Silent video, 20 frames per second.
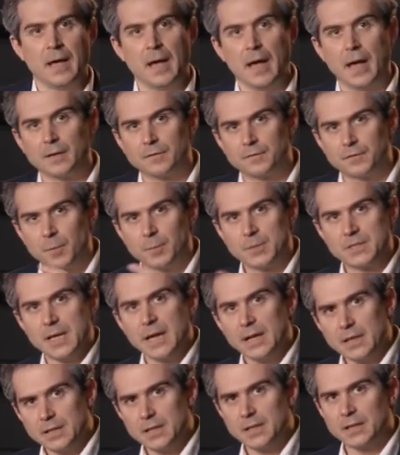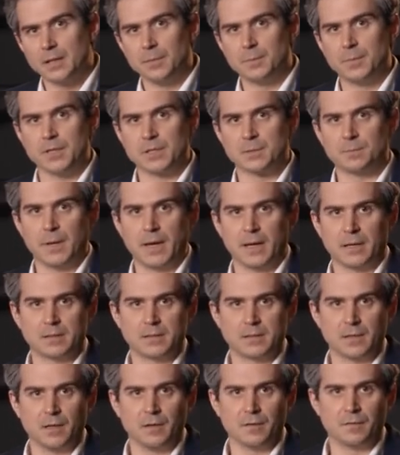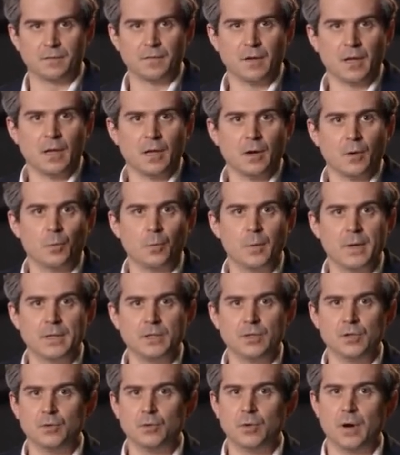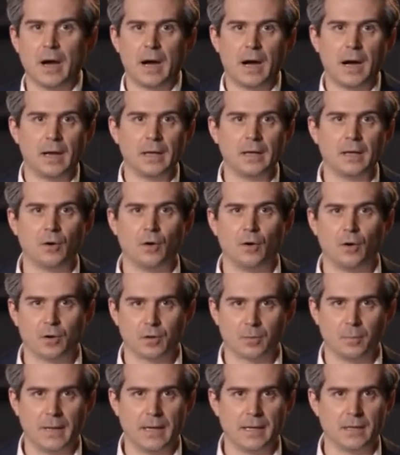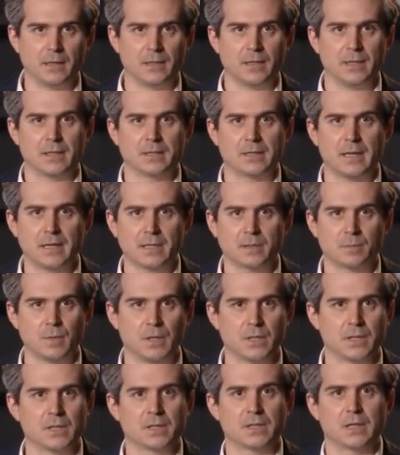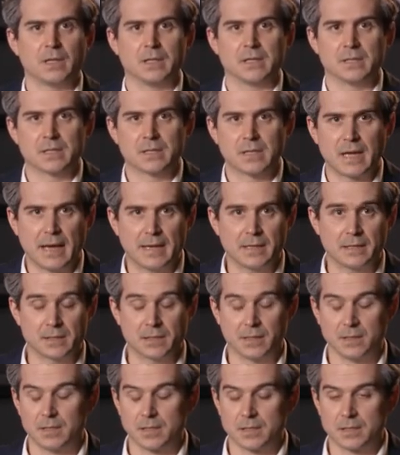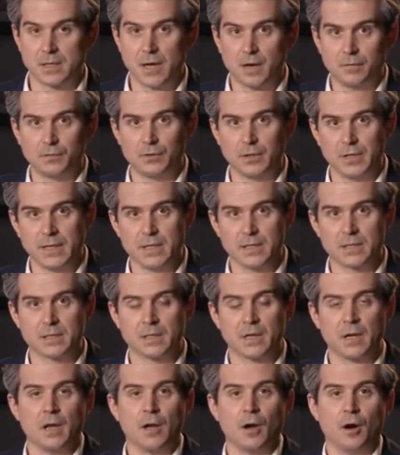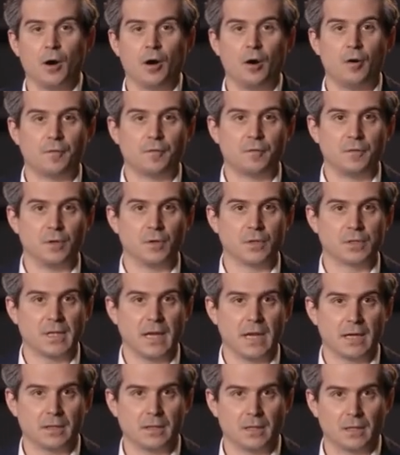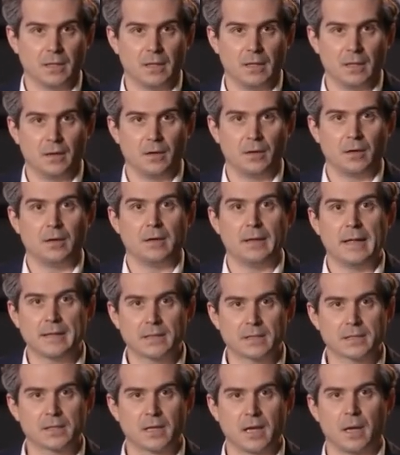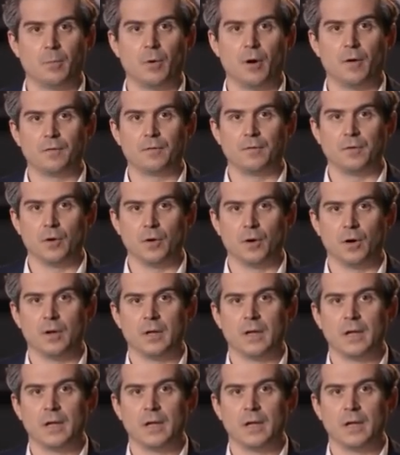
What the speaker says: And from a technical perspective, we do highly automated assessments and scans and discoveries of your technical landscape, of your